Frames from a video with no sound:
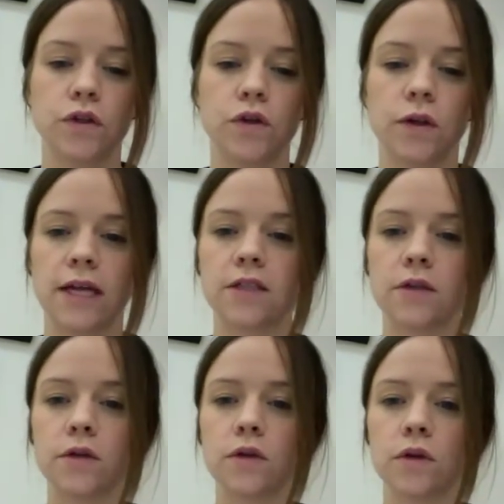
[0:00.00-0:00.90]
So
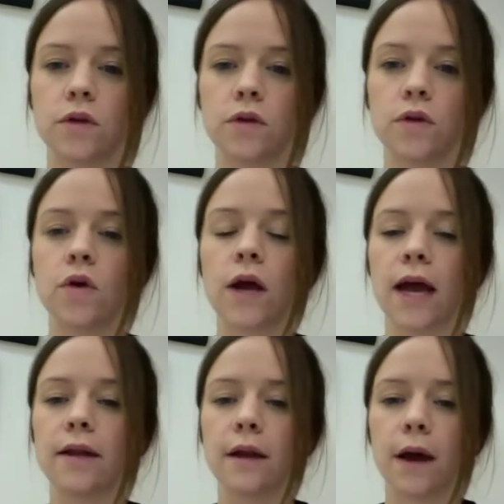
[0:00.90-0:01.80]
let's look
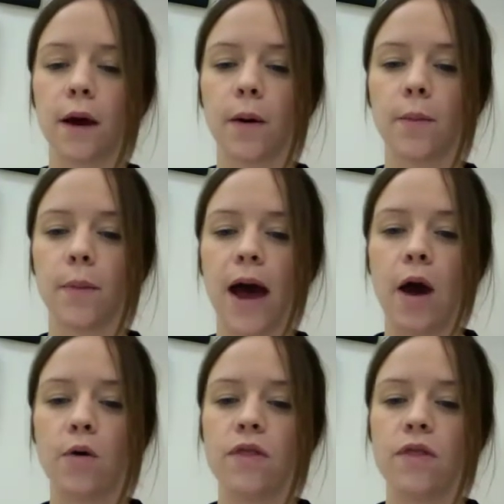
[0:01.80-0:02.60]
at how